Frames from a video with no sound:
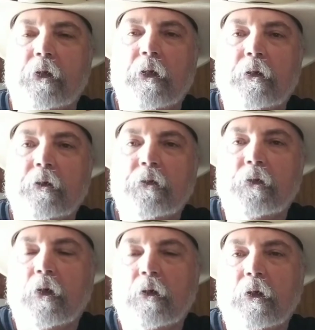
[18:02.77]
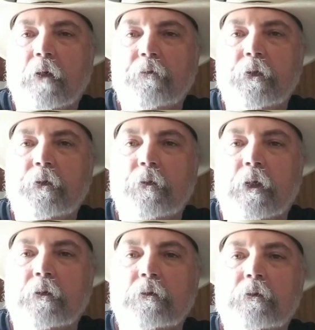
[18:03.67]
your innards hard enough to
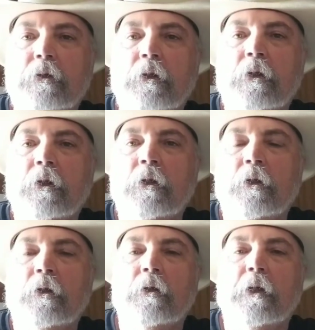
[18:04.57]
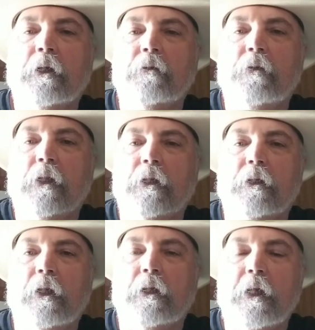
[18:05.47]
uh, it, that
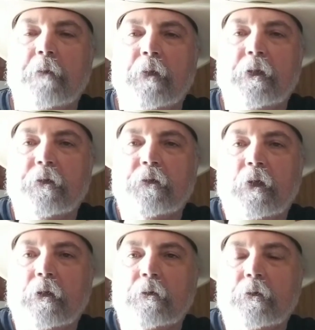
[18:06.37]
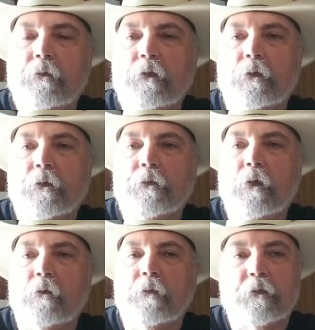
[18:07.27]
it, gave me this uh, sore
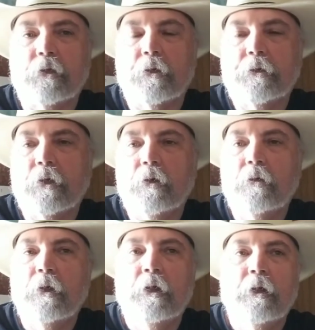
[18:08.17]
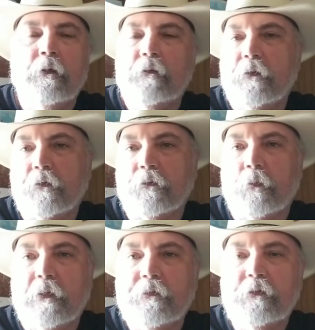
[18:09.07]
throat. The sore throat. This is
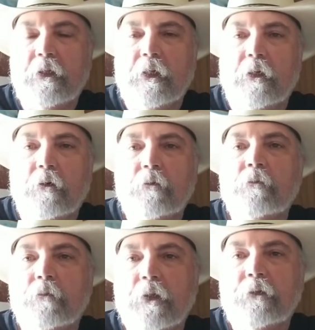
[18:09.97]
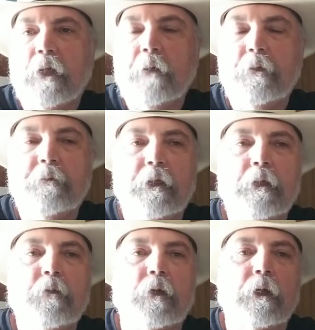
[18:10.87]
Wednesday now. This happened
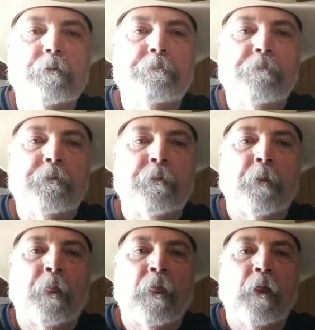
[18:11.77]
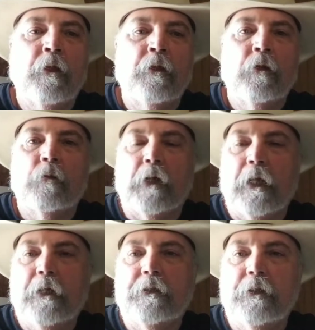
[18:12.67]
Monday morning when I
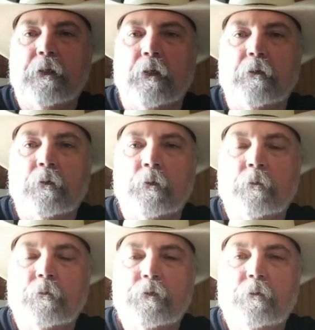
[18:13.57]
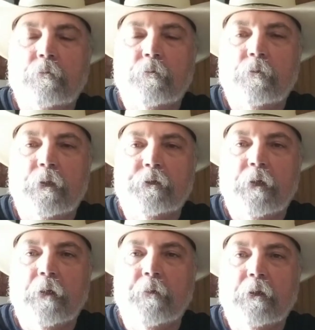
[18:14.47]
had the uh, the
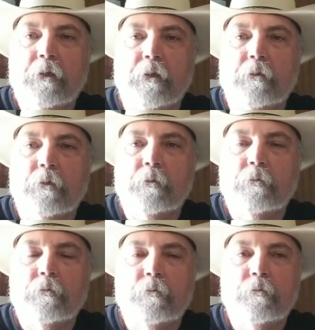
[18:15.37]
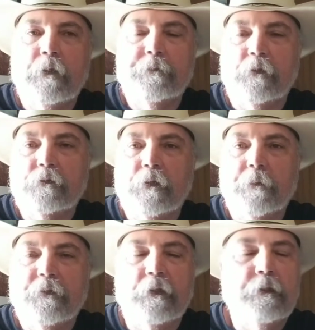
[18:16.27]
treatment of
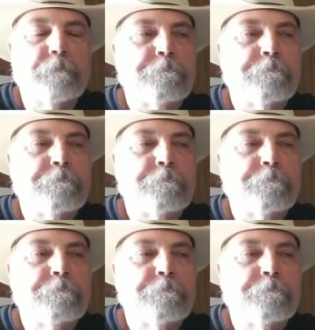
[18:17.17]
lithotripsy.